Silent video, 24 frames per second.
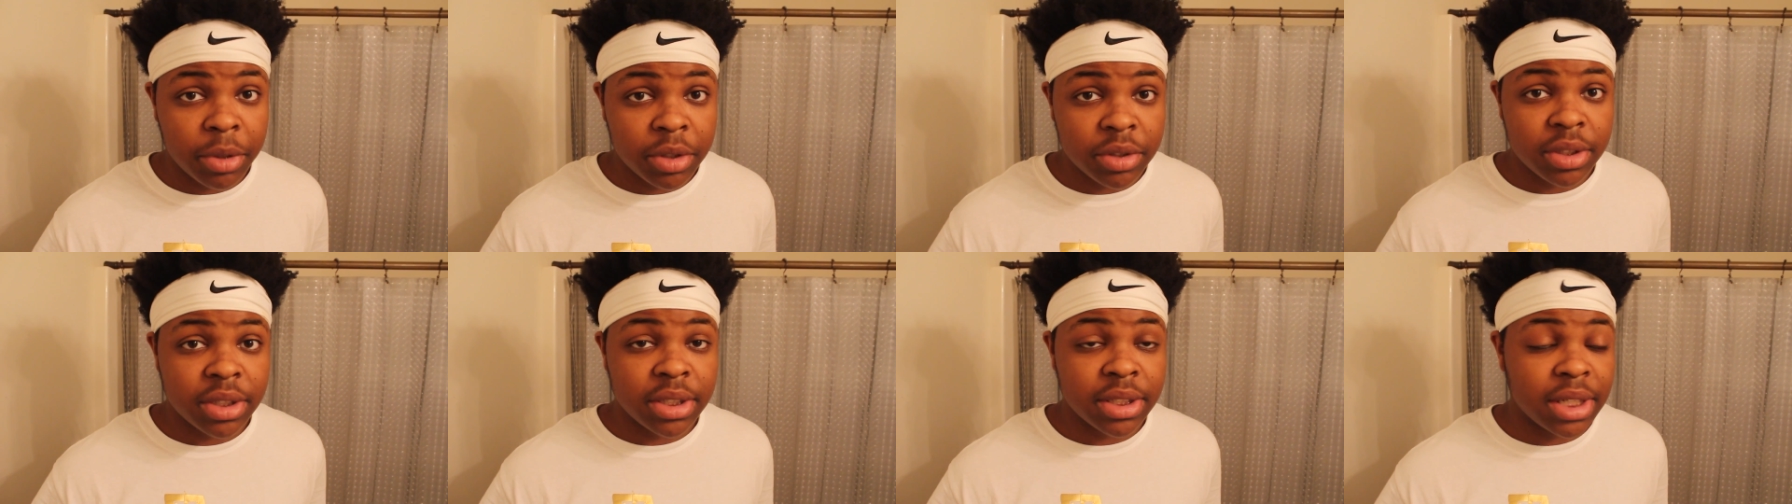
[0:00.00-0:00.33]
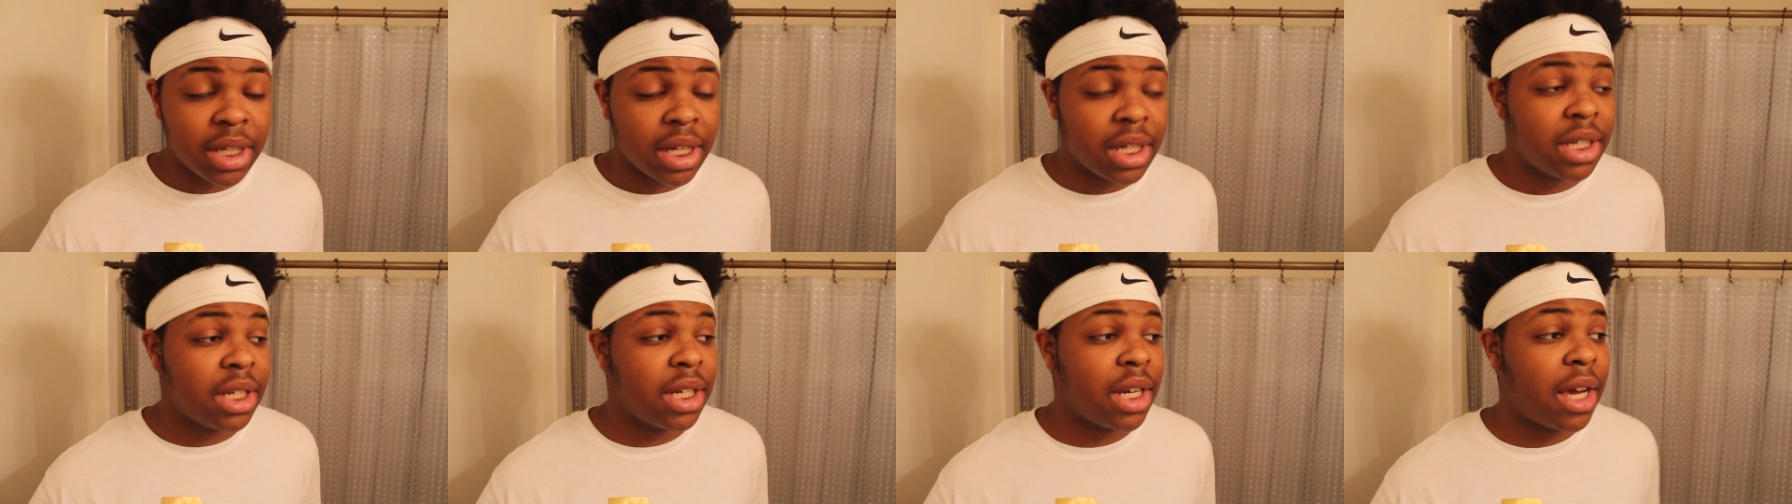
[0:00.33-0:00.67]
most
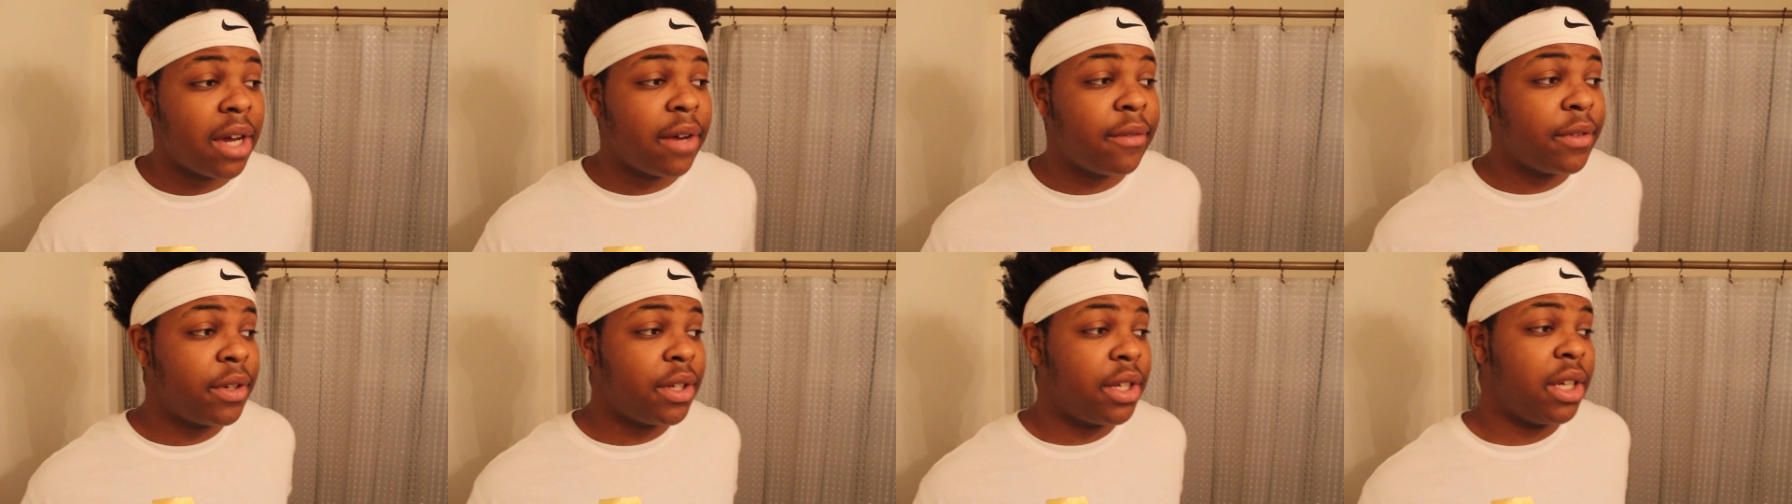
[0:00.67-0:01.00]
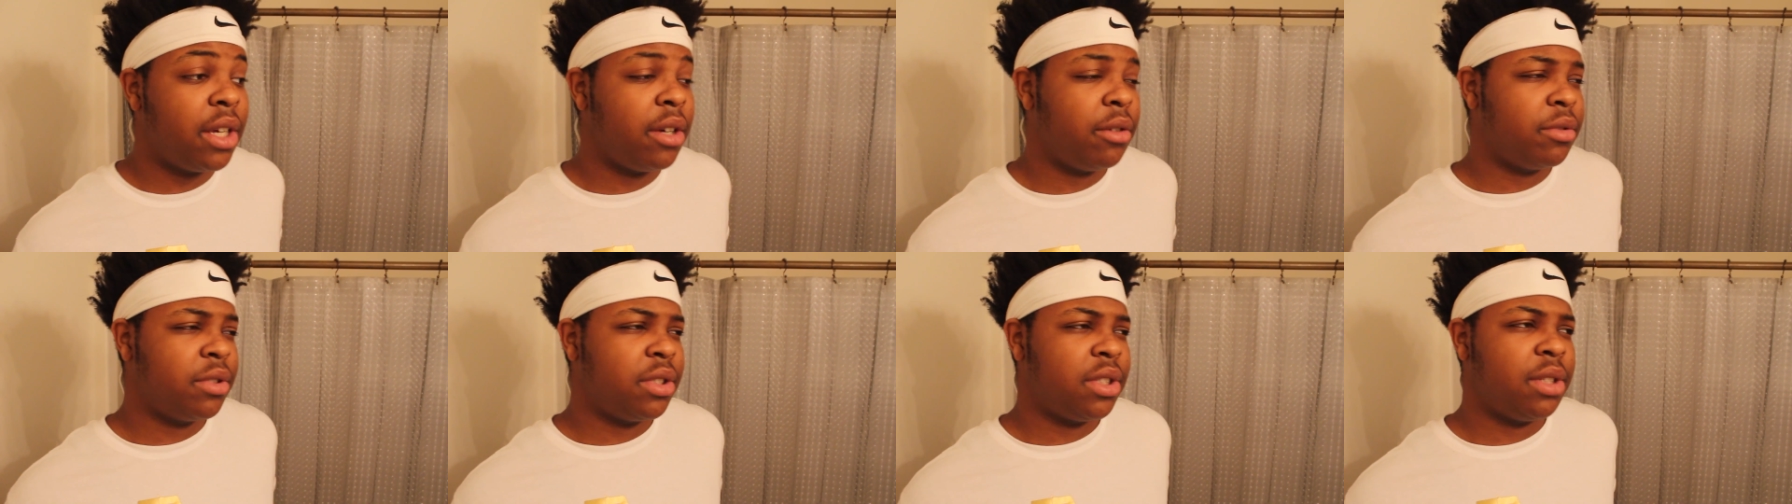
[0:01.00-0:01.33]
designing I ever
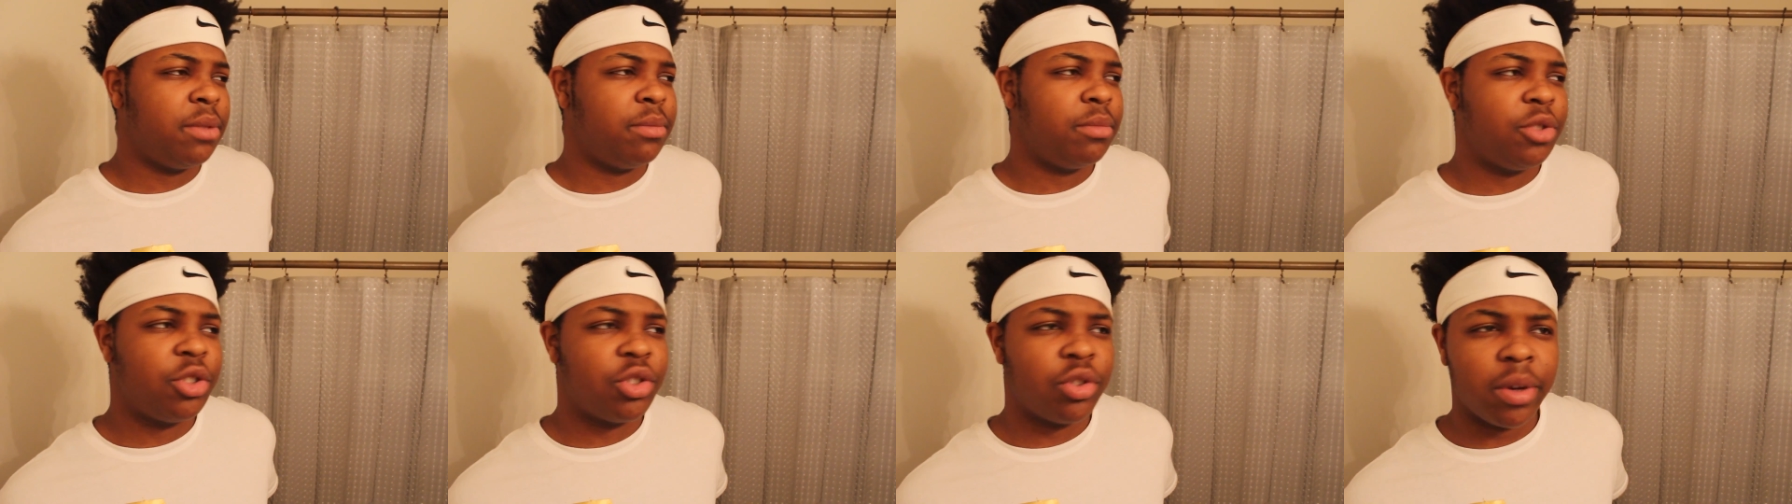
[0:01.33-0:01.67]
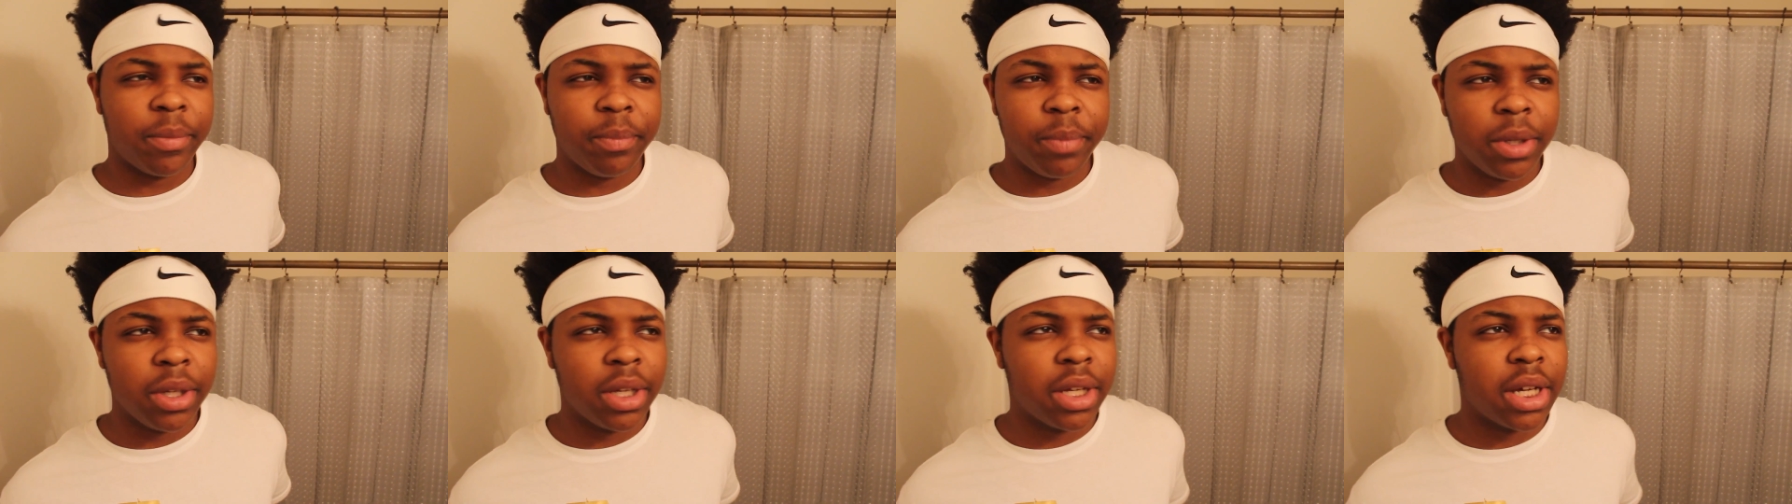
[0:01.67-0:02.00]
did was them
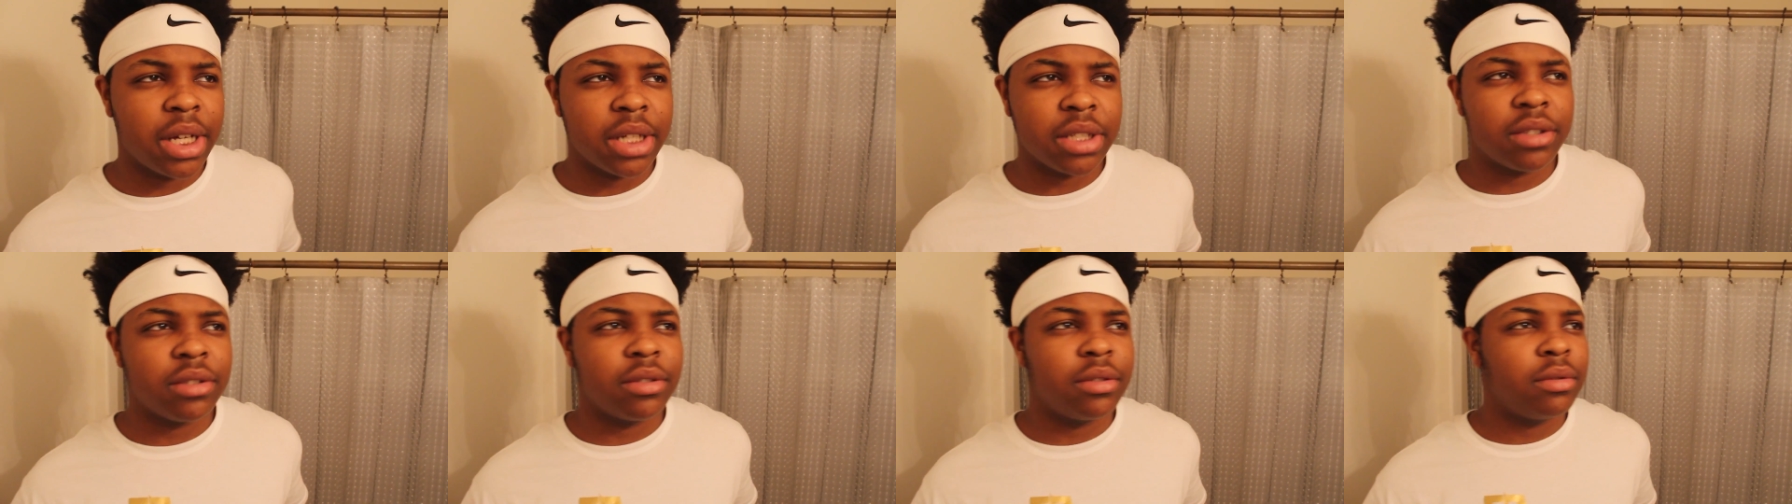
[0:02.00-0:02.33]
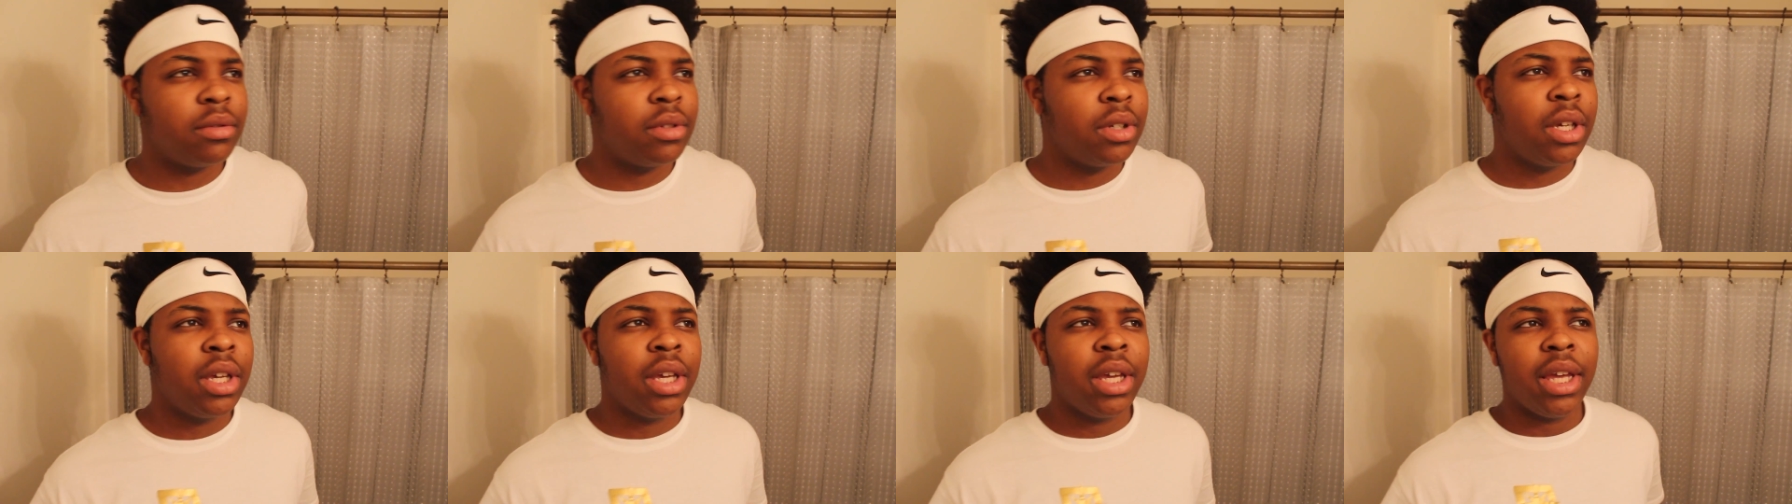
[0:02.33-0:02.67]
drippy
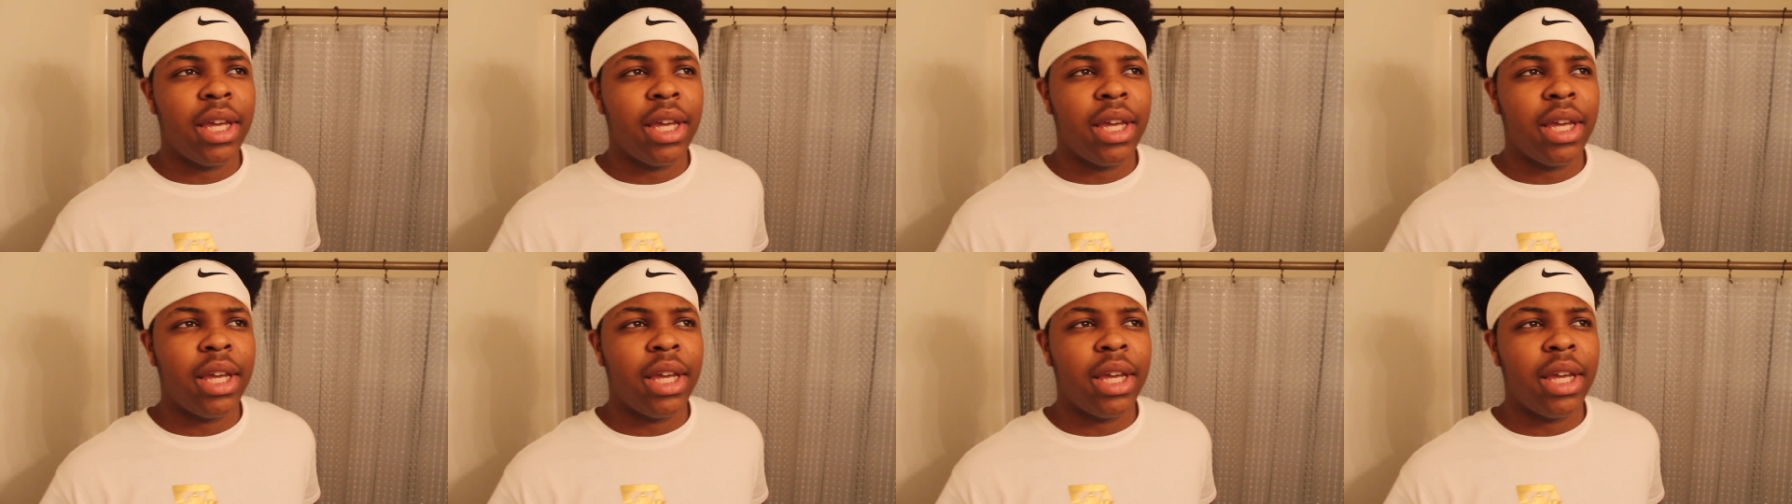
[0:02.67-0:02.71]
custom